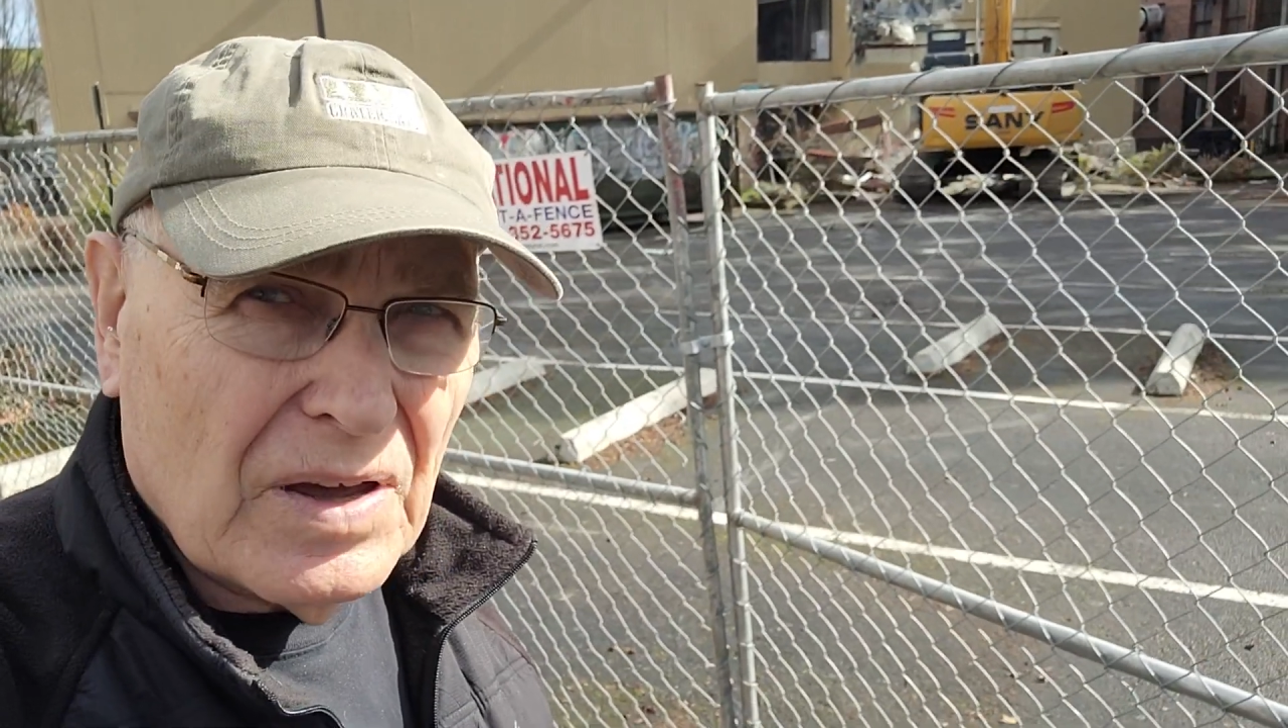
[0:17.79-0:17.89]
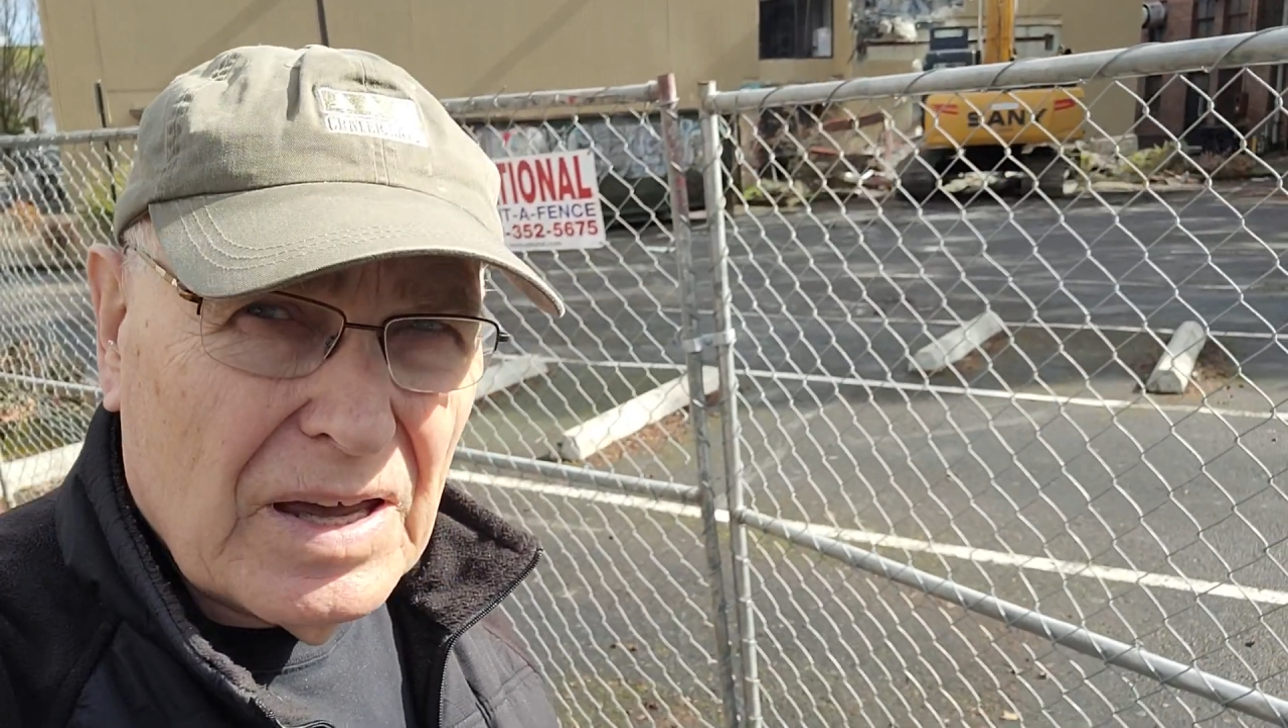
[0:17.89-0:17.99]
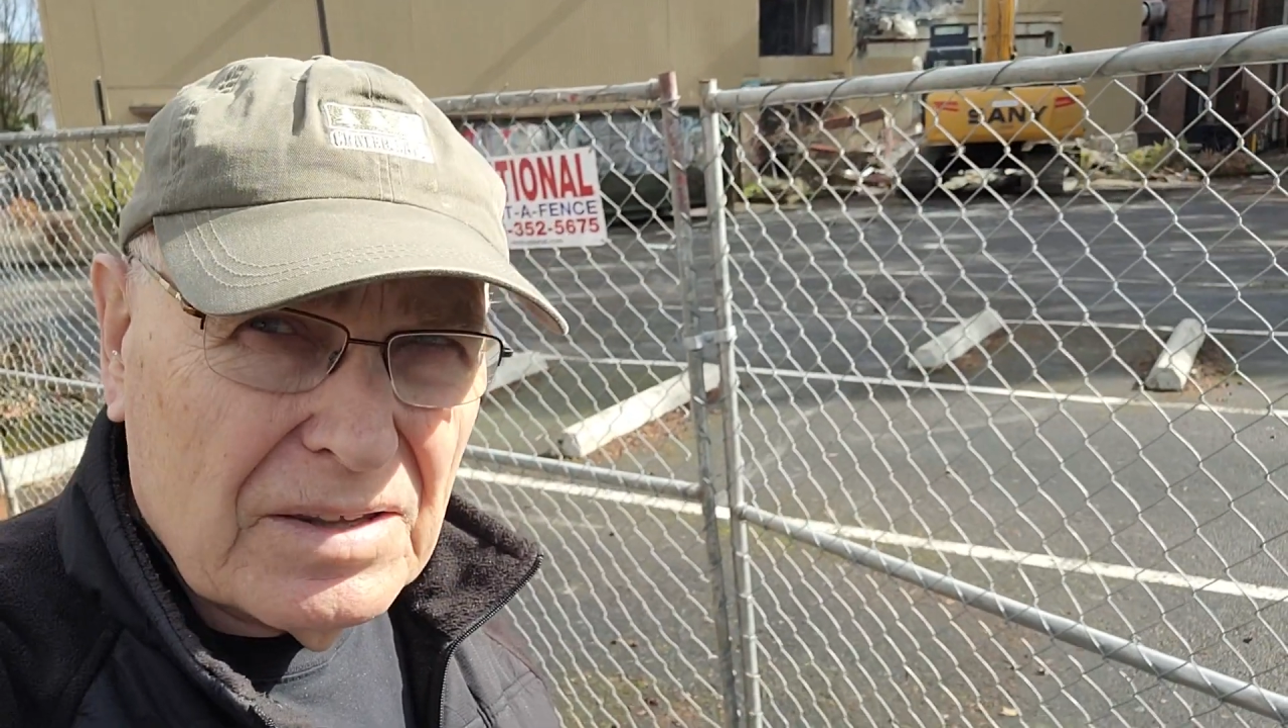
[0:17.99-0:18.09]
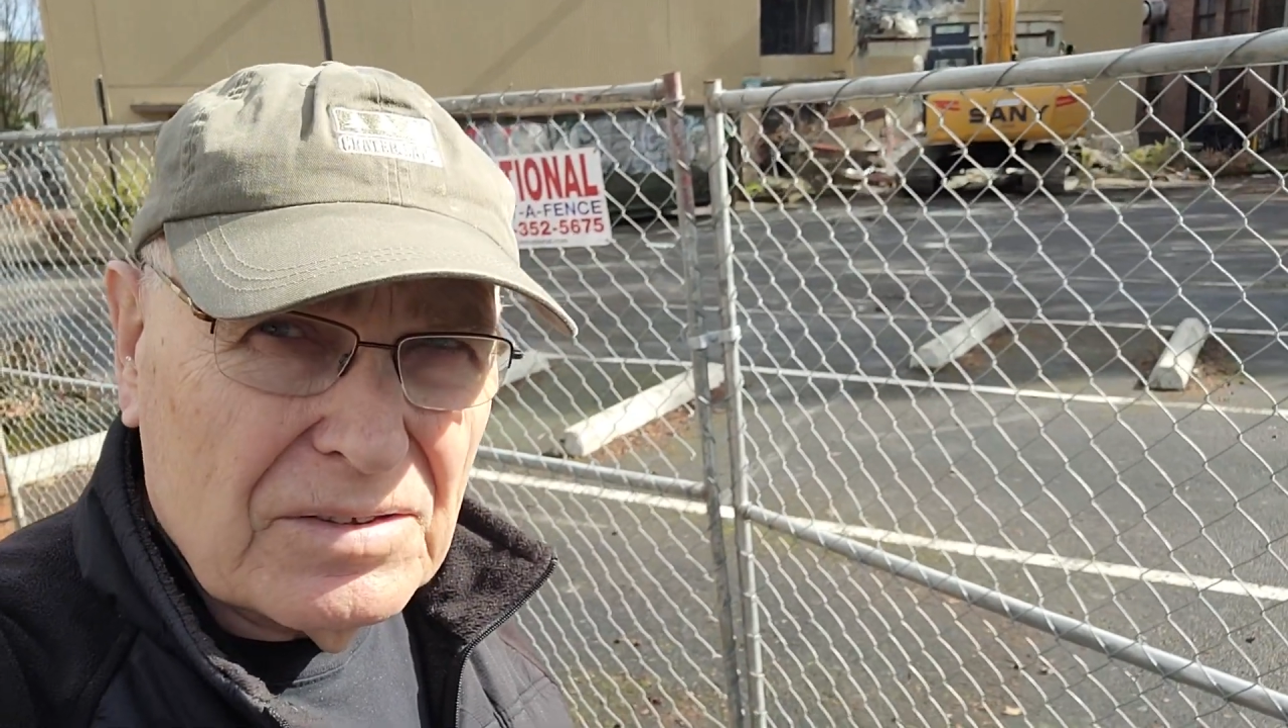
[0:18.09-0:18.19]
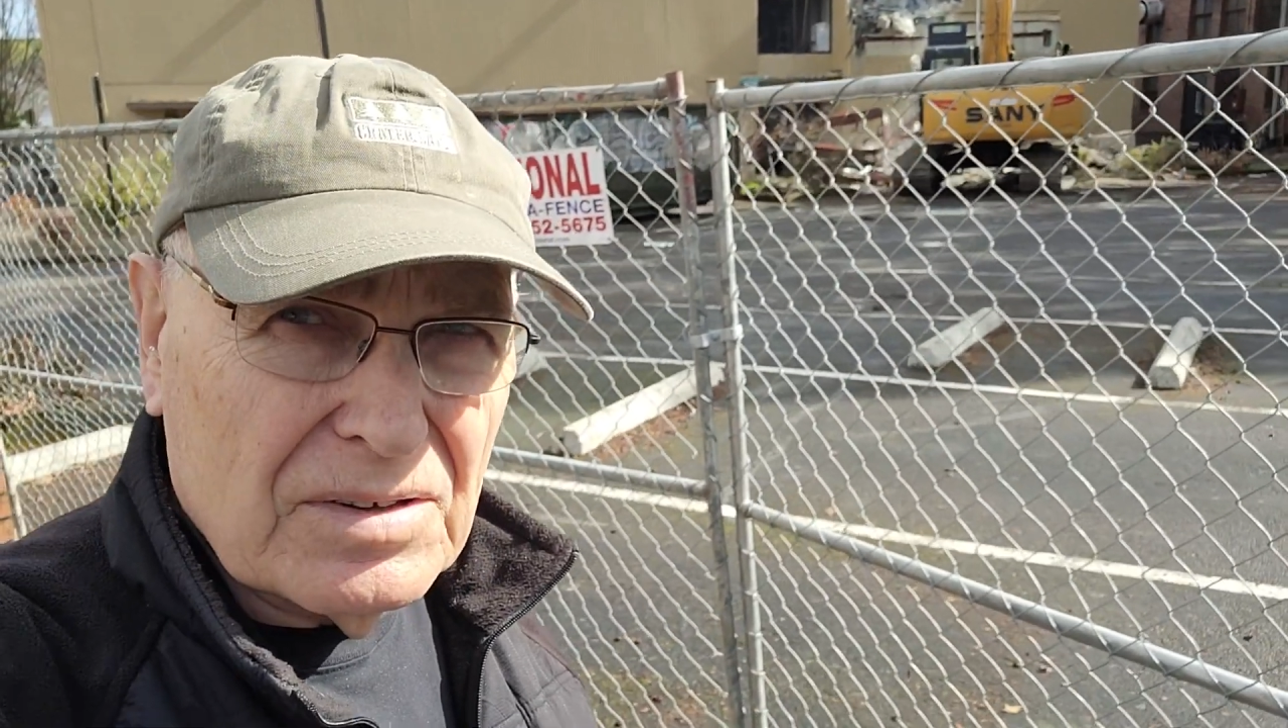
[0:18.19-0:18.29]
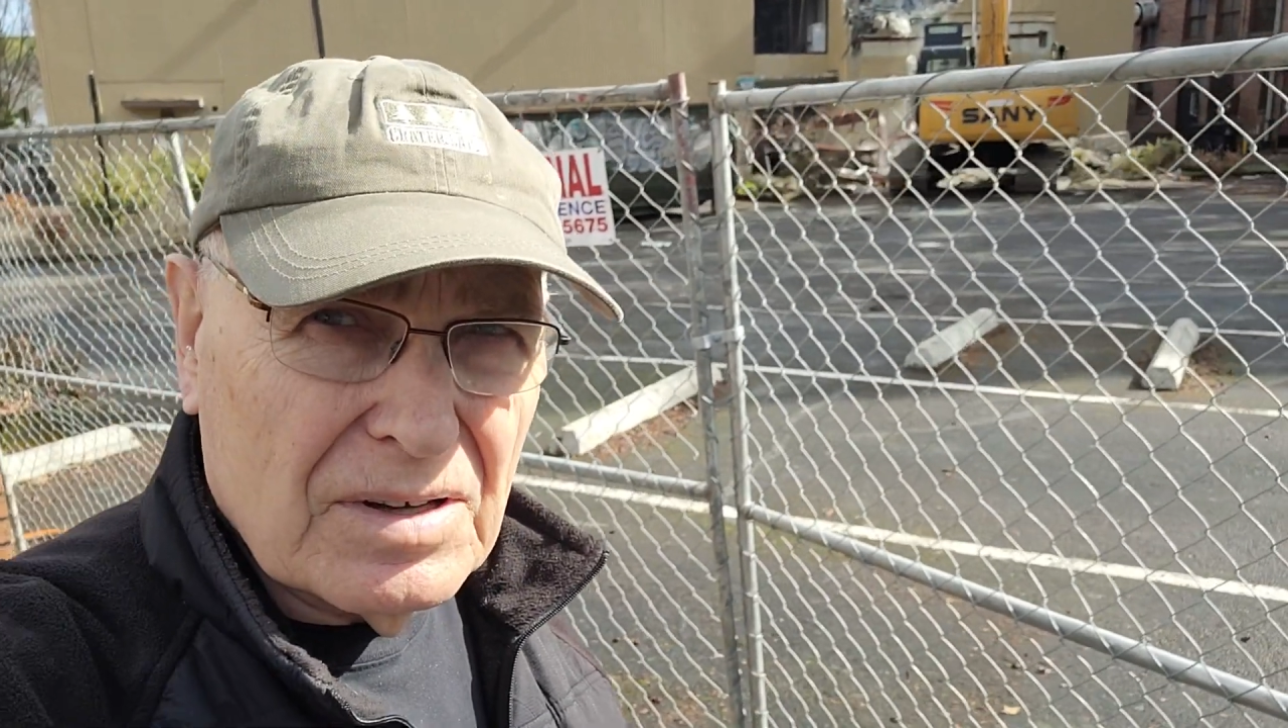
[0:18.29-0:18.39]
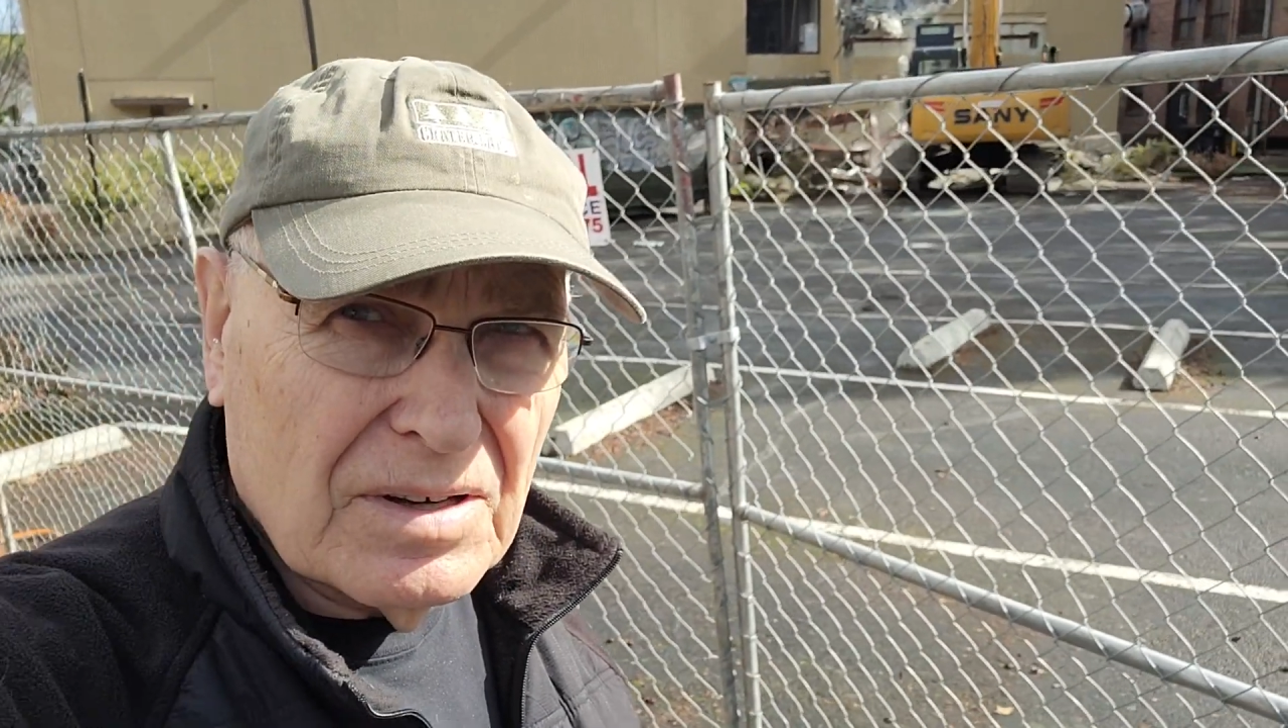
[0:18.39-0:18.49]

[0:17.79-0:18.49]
asked